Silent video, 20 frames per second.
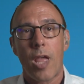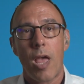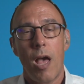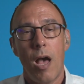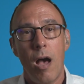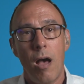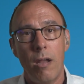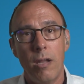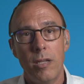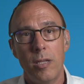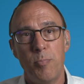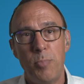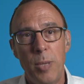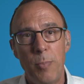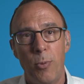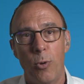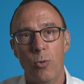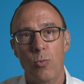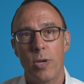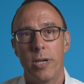all of the
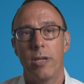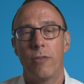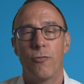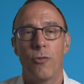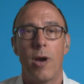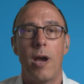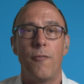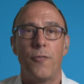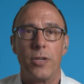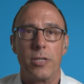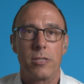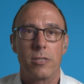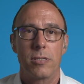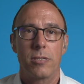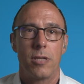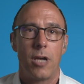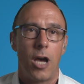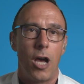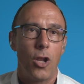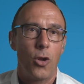people running for
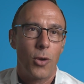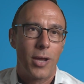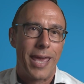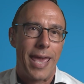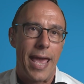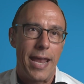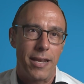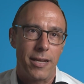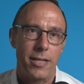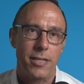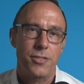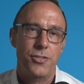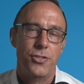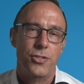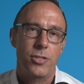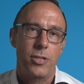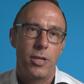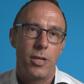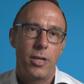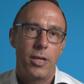office, all our
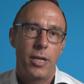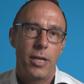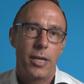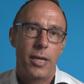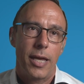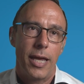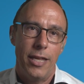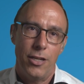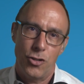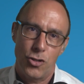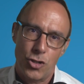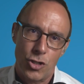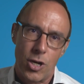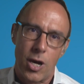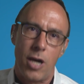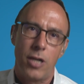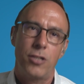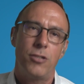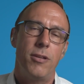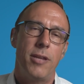candidates, and
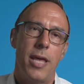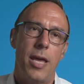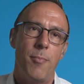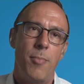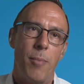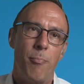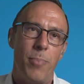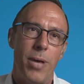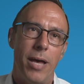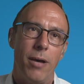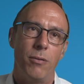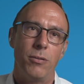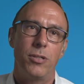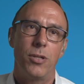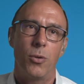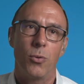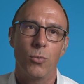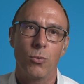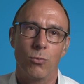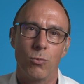talk to them about
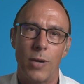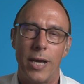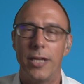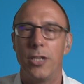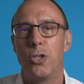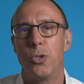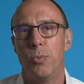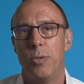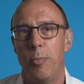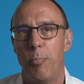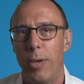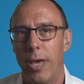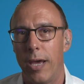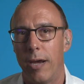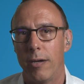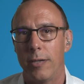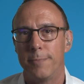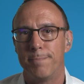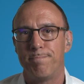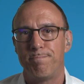right to
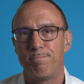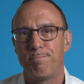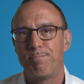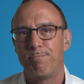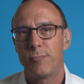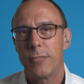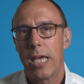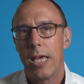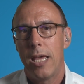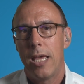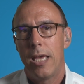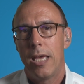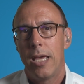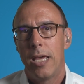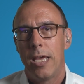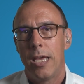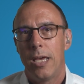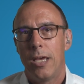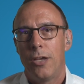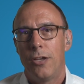repair.
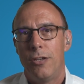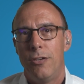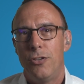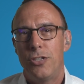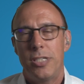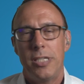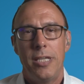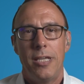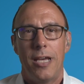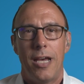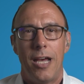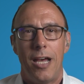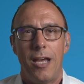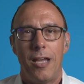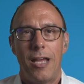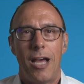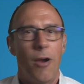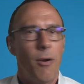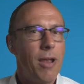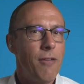You see,
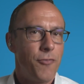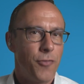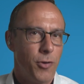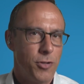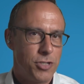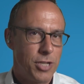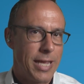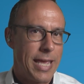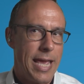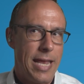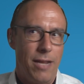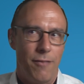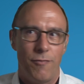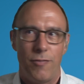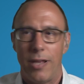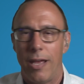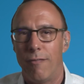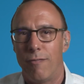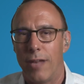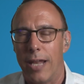our efforts, again,
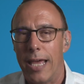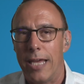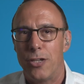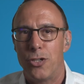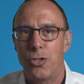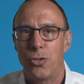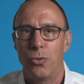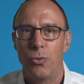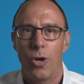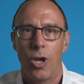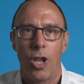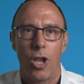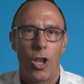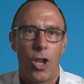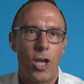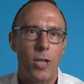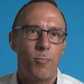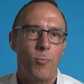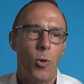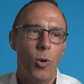have led to a
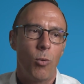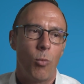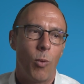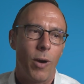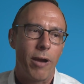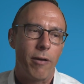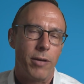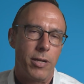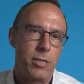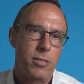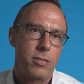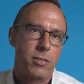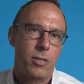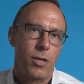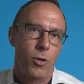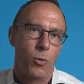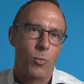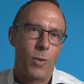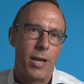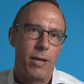lot more awareness
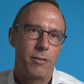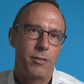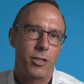around